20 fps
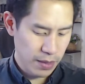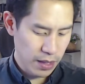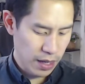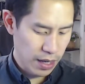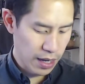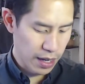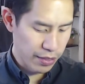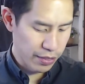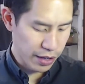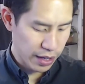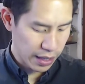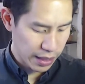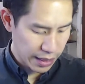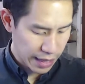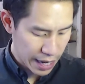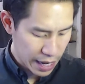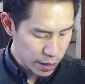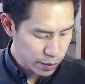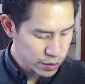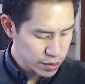the
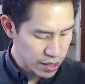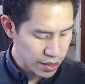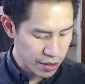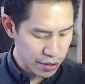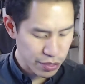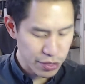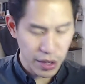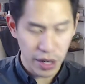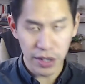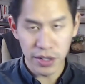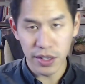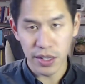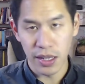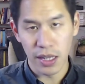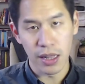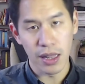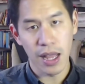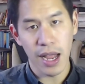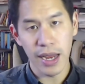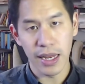clouds and the thunder, the
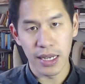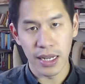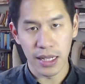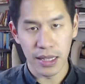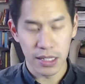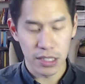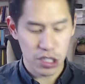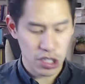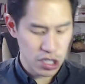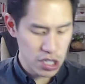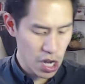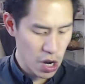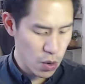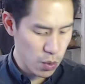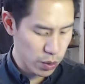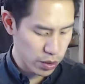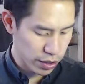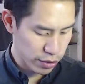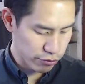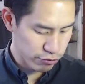lightning, the snow
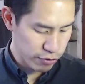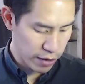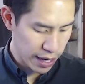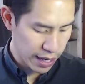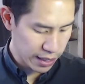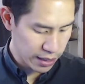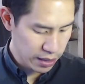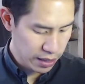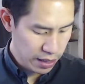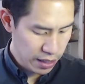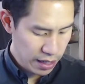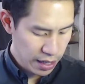and the rain.